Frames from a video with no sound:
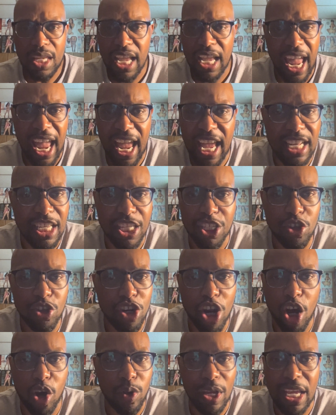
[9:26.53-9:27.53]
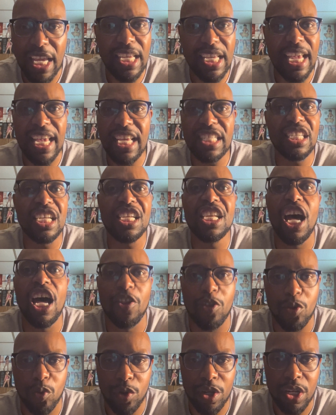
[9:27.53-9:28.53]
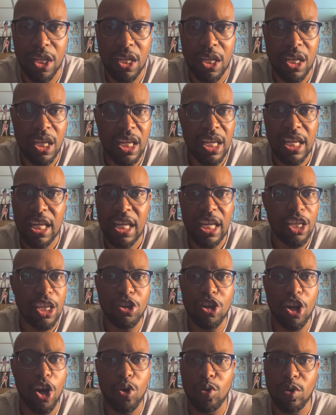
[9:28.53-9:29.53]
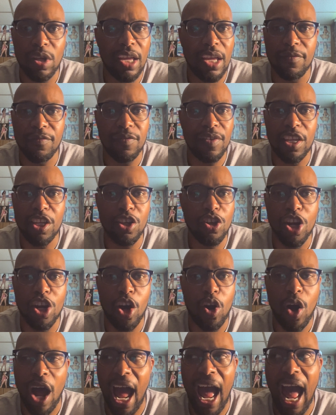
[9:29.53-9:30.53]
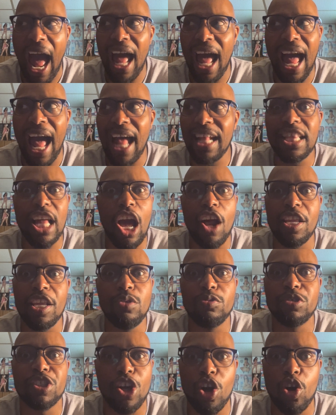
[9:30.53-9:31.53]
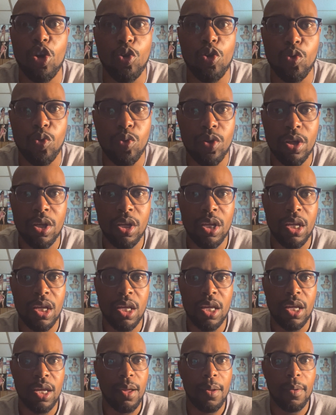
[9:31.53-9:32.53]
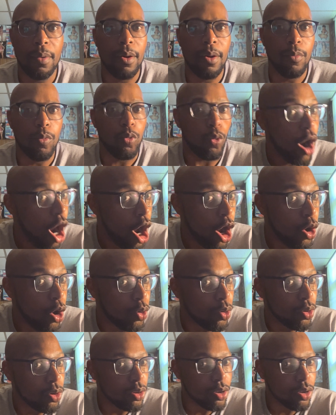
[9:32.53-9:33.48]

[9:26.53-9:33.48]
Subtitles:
And, he's another one. I thought he was cool. Wrong.